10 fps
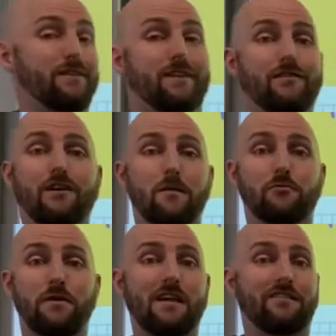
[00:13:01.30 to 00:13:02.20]
you come
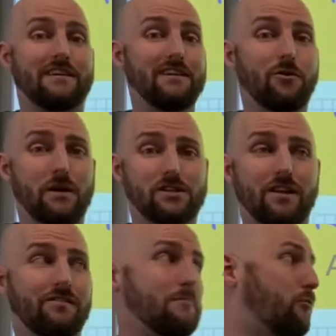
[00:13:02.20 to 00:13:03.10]
to an SAT question
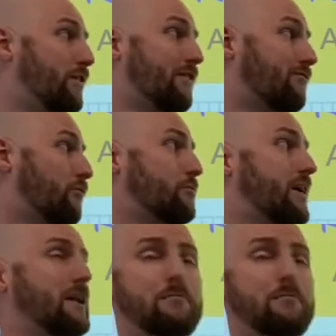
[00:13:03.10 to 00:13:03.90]
at some point that's rotating